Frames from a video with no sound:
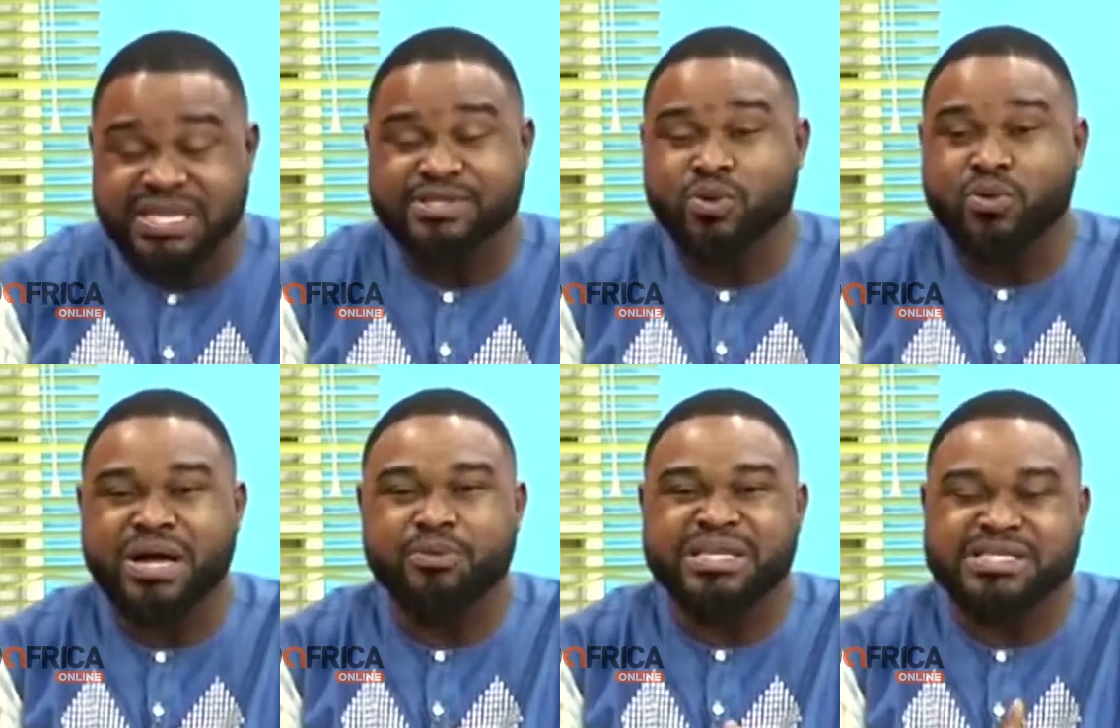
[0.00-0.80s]
So
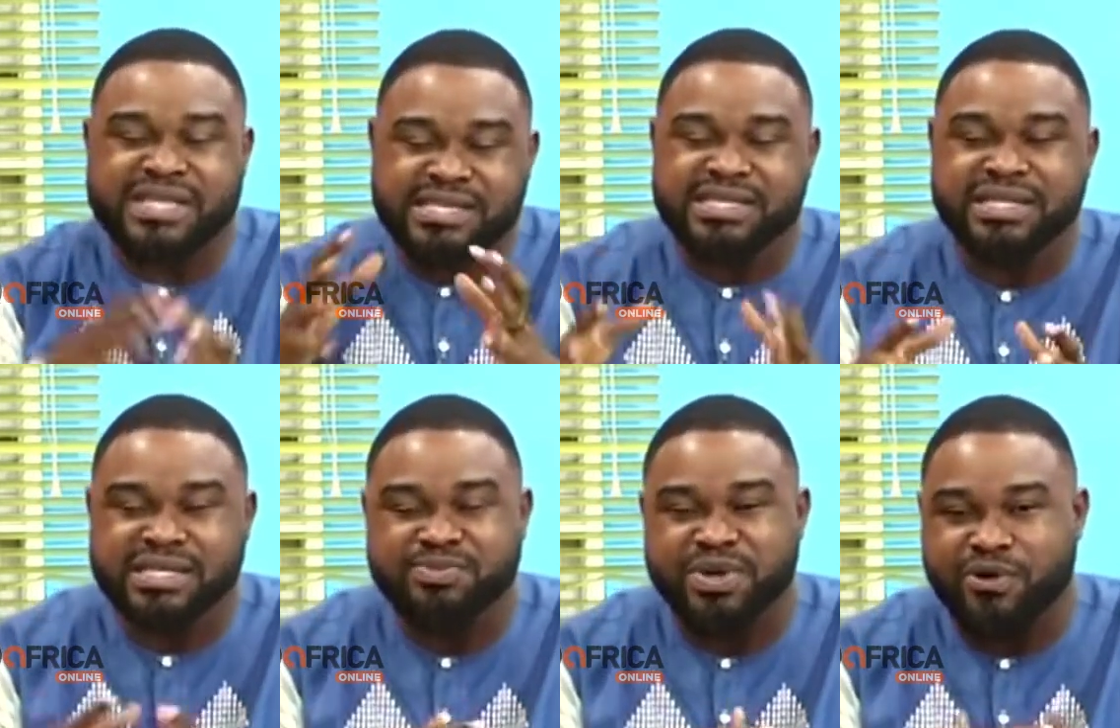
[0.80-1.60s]
we're discussing this
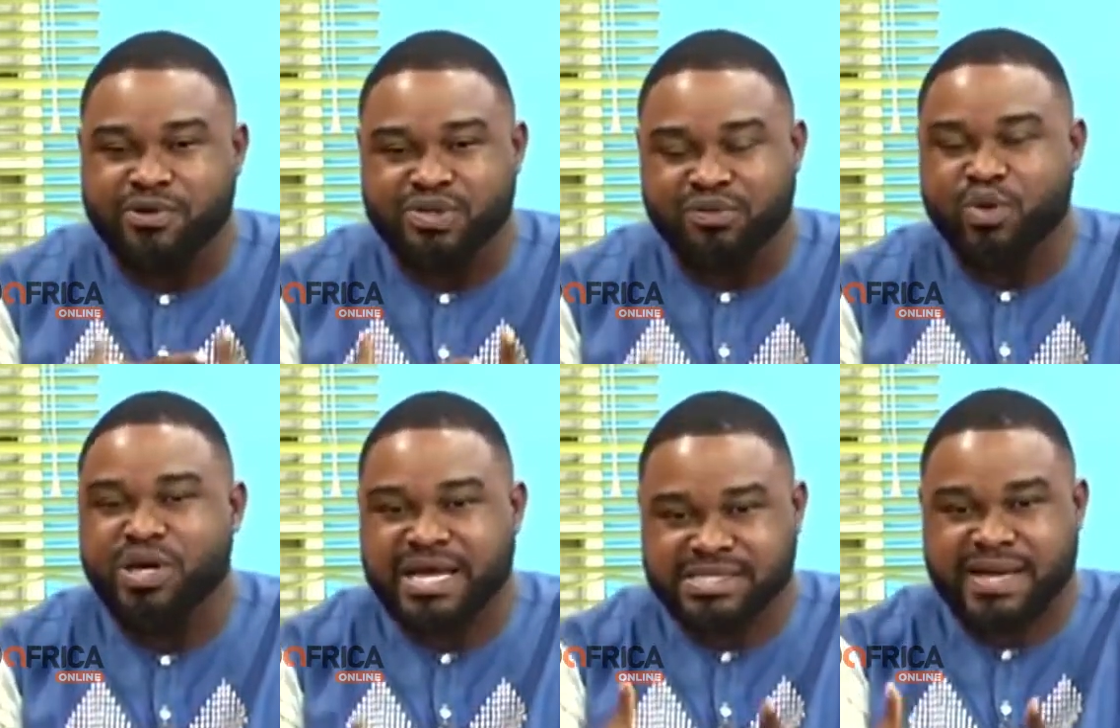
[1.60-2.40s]
because of what
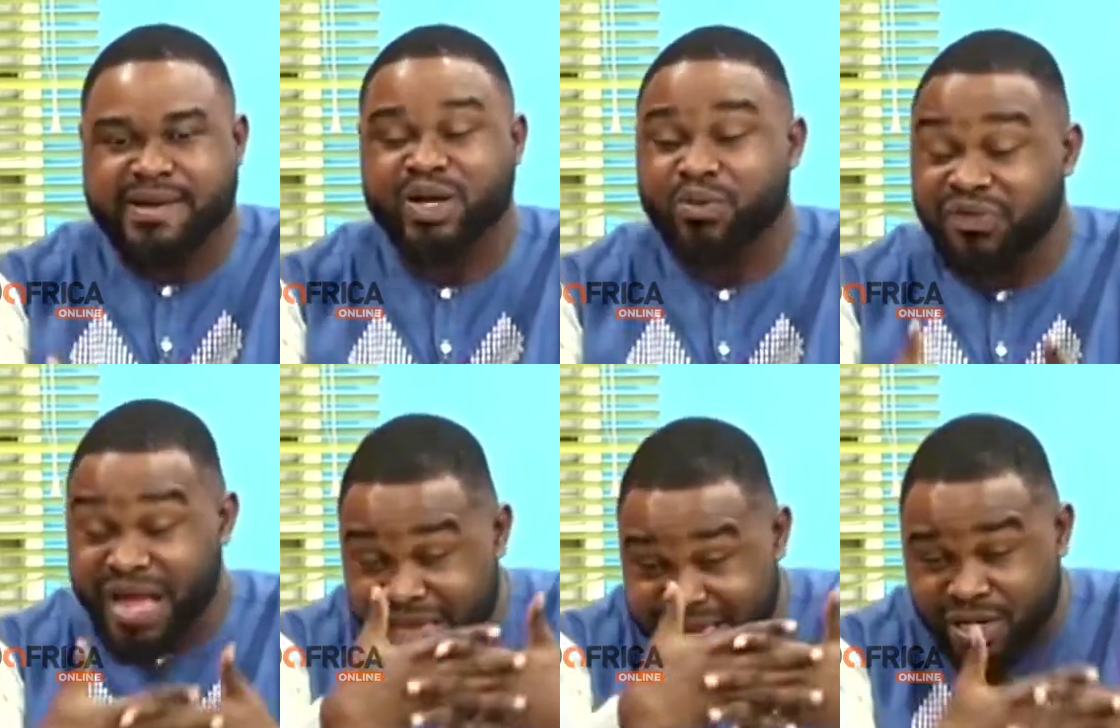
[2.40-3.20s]
has come, and we've
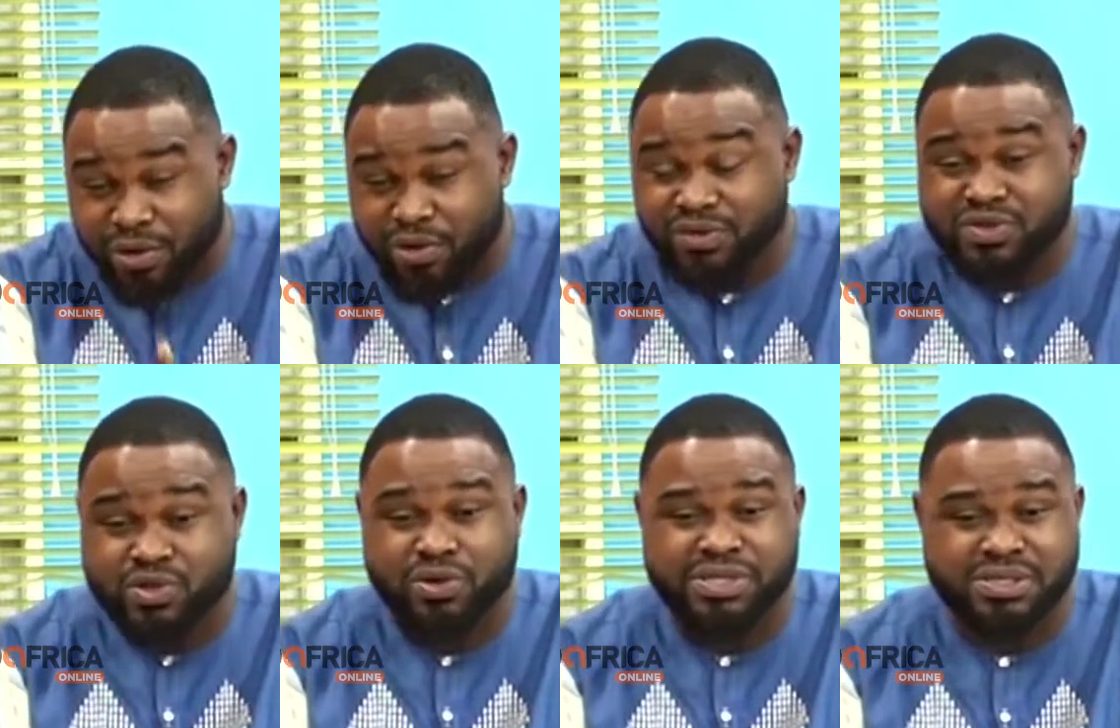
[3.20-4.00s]
heard a lot of
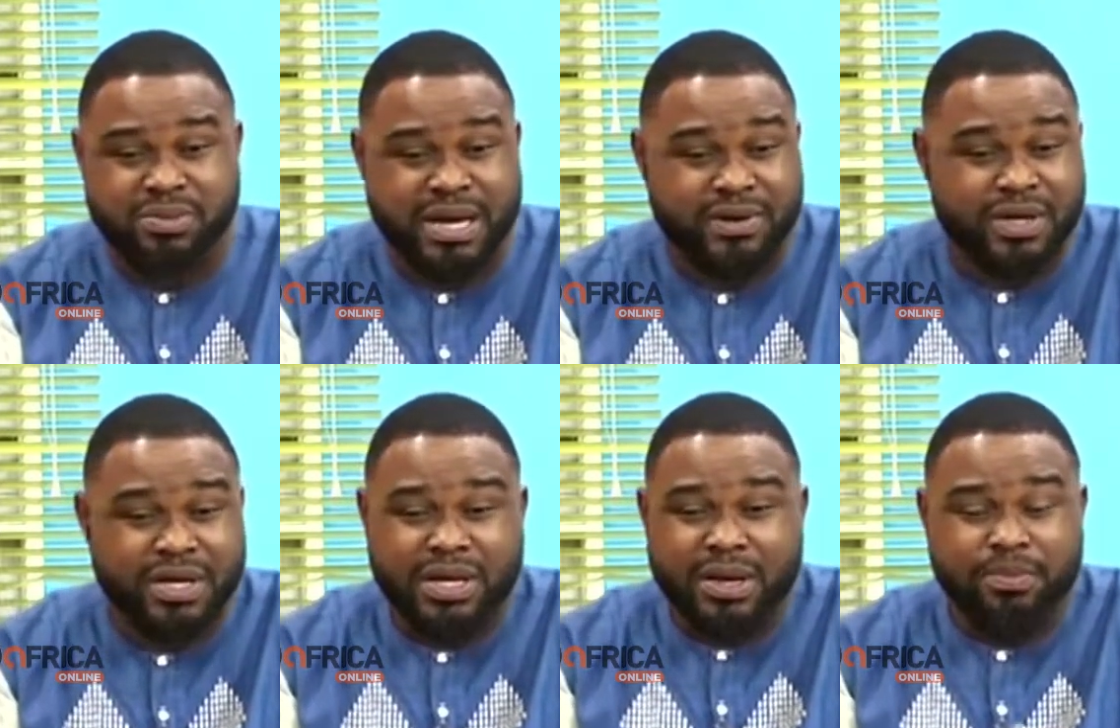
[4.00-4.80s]
stories about
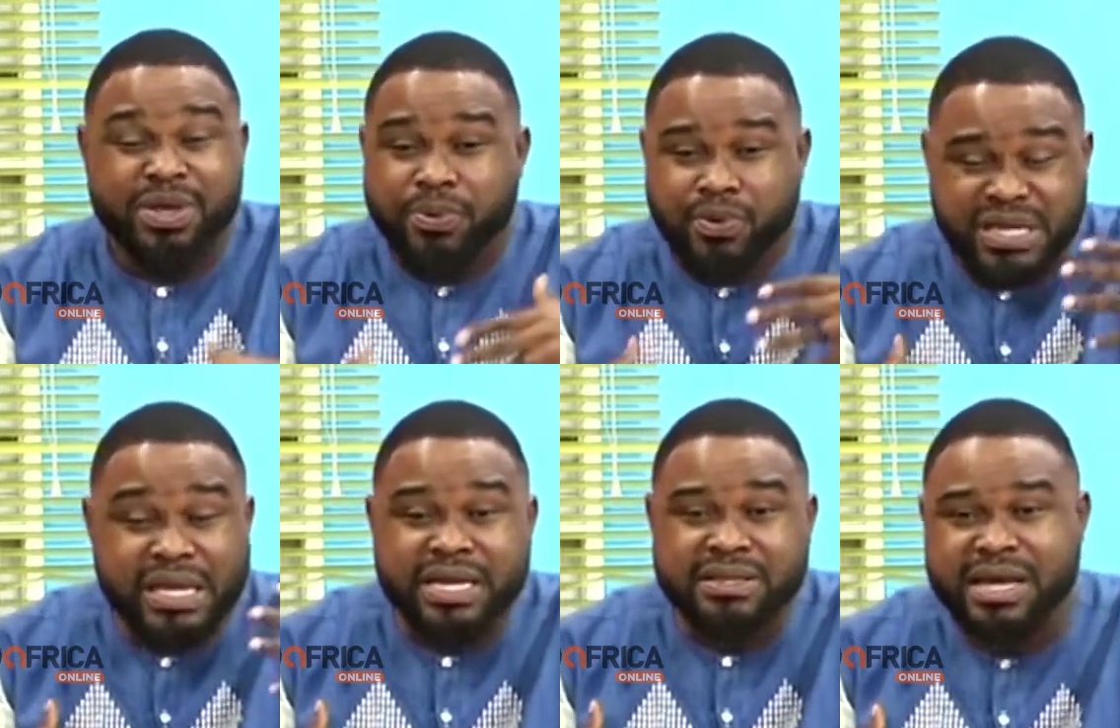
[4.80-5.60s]
people
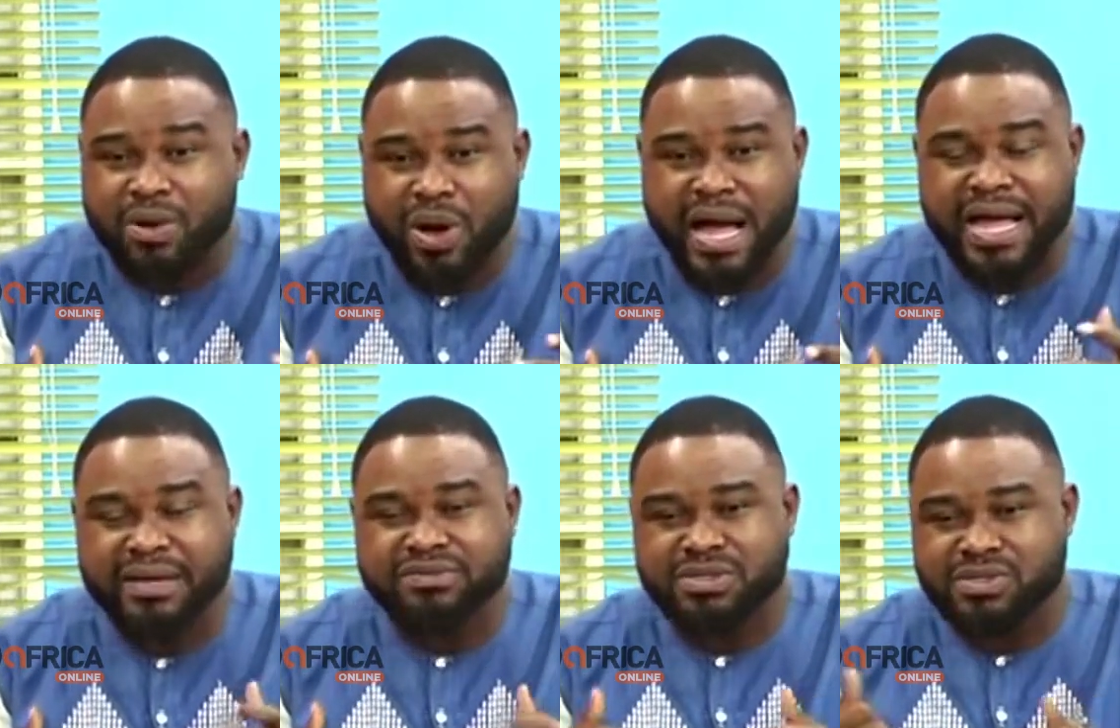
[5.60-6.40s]
killing their wives,
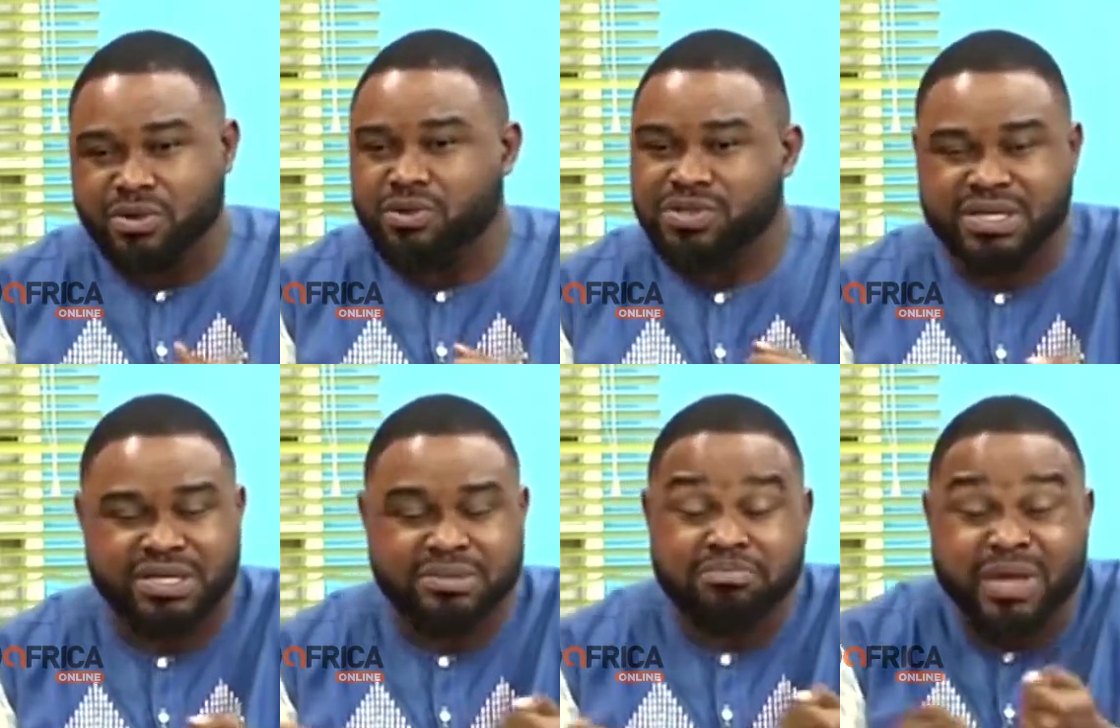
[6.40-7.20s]
slaughtering
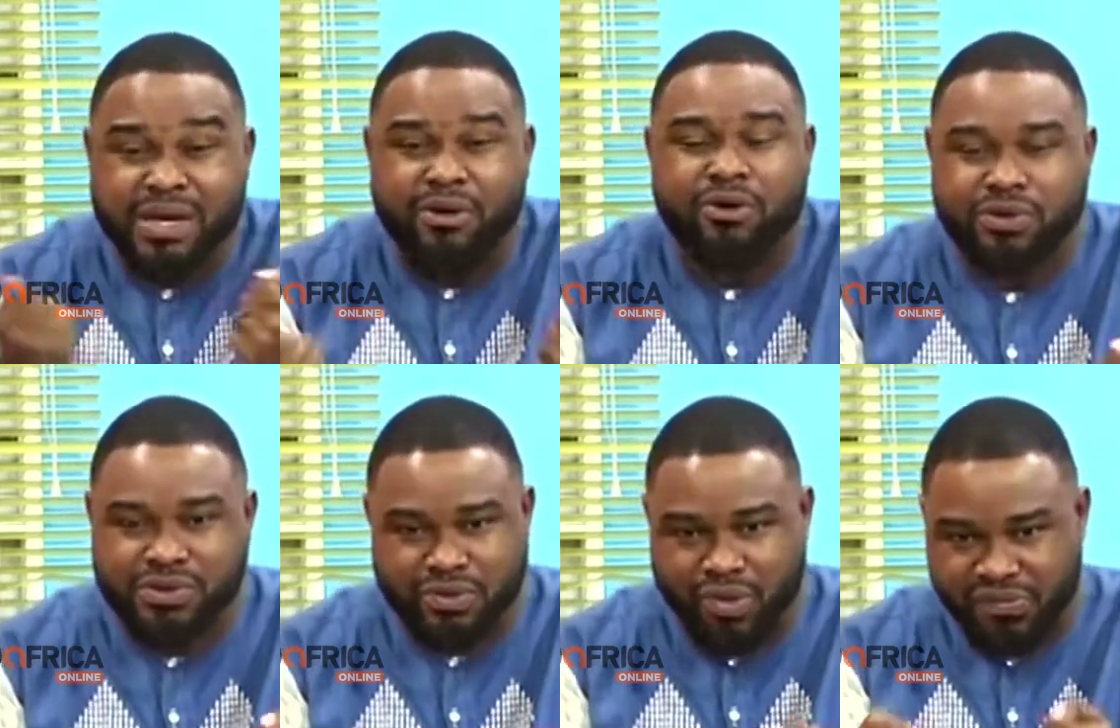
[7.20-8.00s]
them because
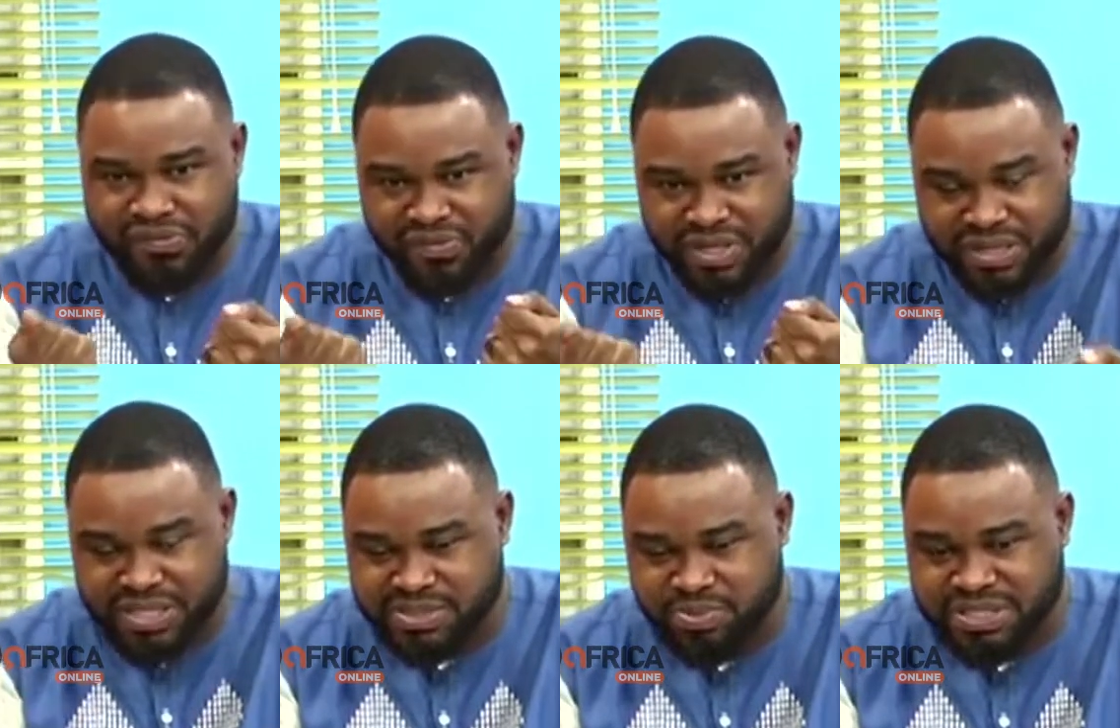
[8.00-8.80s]
of these
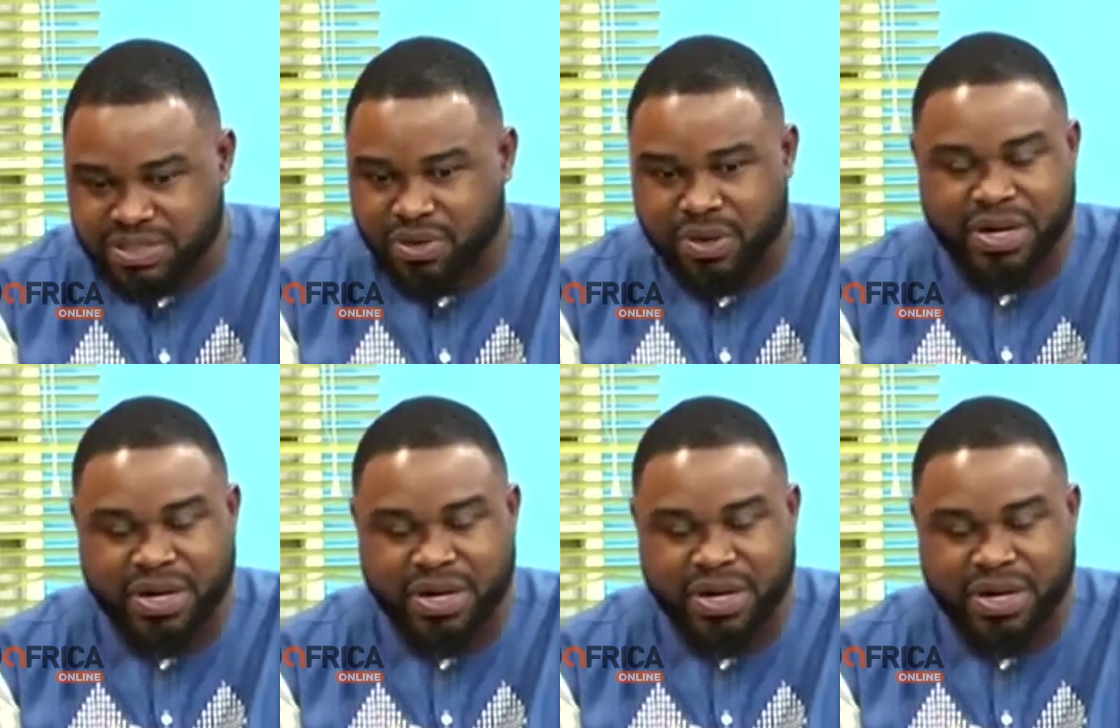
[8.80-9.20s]
particular one.